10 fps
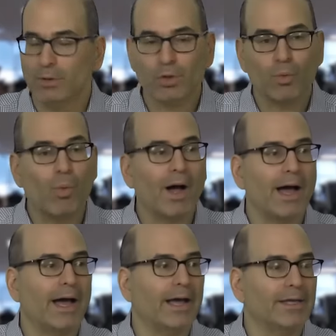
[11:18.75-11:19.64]
look
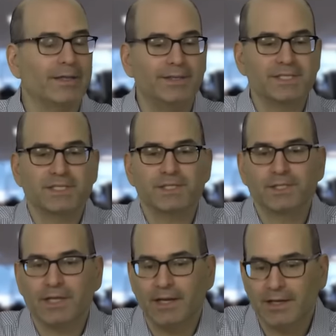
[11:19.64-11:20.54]
why this
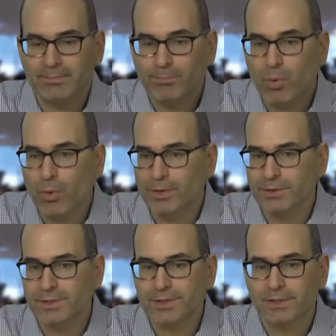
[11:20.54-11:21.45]
is an
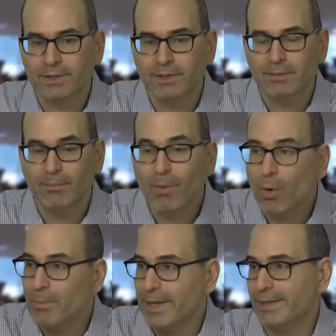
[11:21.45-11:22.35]
important
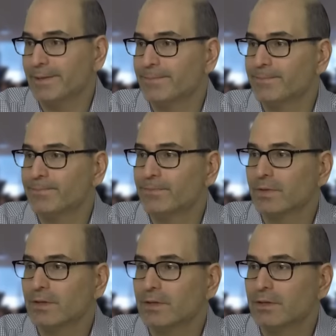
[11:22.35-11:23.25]
moment
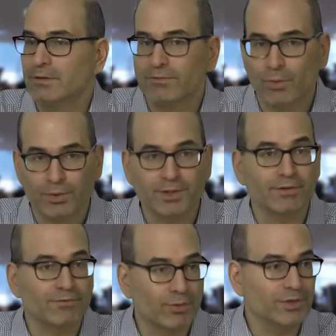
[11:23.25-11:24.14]
for
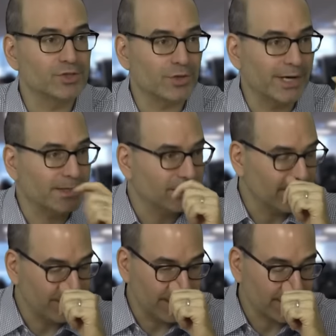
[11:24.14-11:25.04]
the, for the trade.
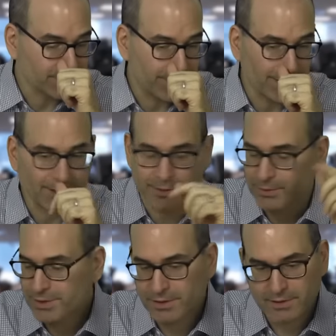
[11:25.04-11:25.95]
And E X P R, there
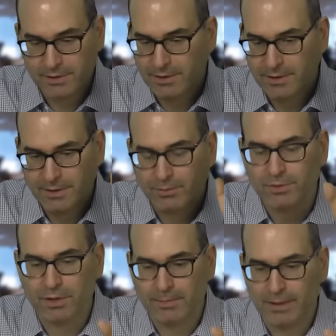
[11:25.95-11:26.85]
was,
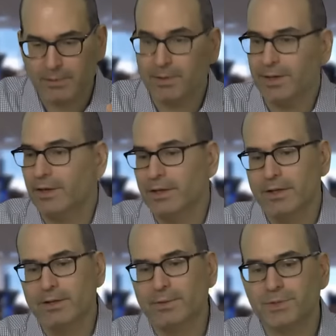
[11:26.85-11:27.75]
we'll talk about it a little bit later,
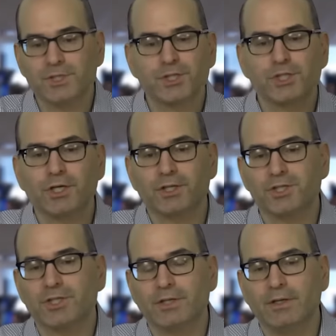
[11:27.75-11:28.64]
there was
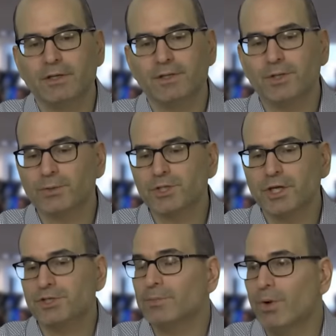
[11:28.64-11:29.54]
such There was
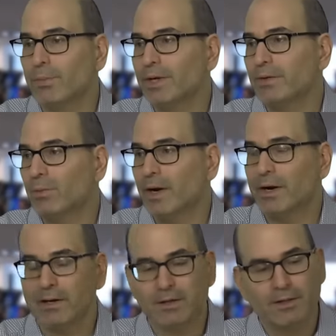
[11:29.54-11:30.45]
such a moment
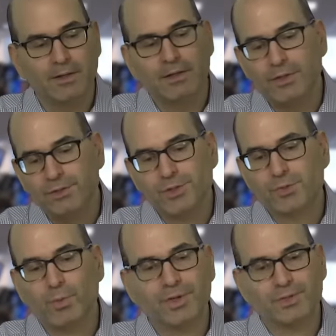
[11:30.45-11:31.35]
where you
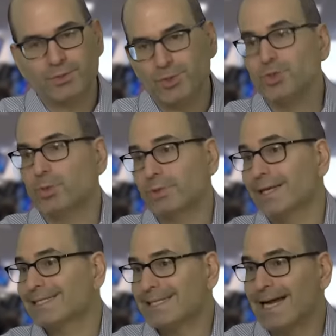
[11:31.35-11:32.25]
just wanted to short
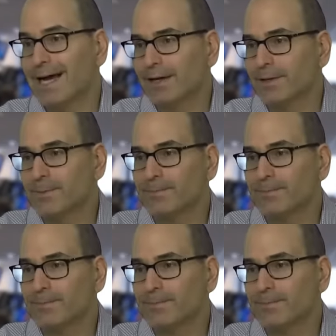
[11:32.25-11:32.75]
that stock,